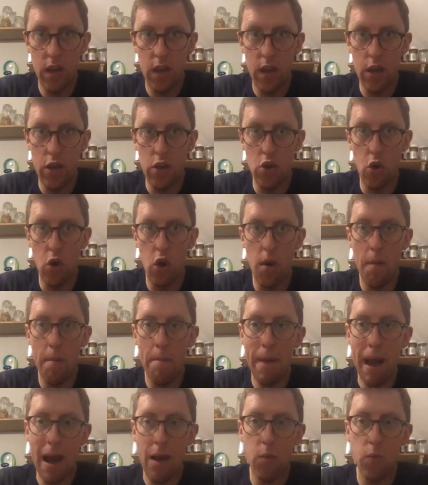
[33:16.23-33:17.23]
your
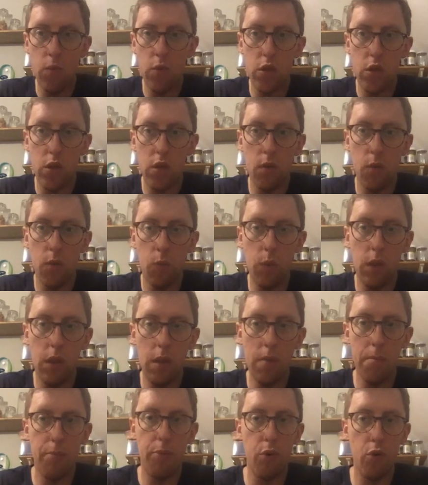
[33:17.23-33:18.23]
amount will
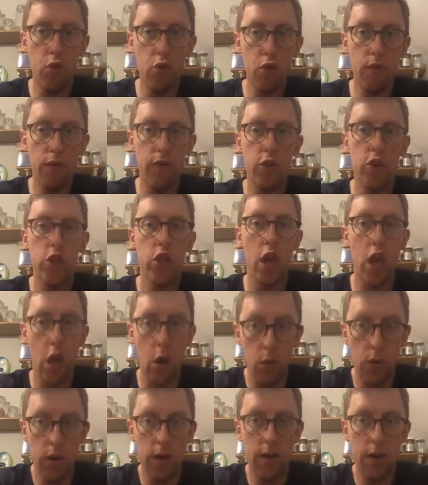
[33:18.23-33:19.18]
improve too,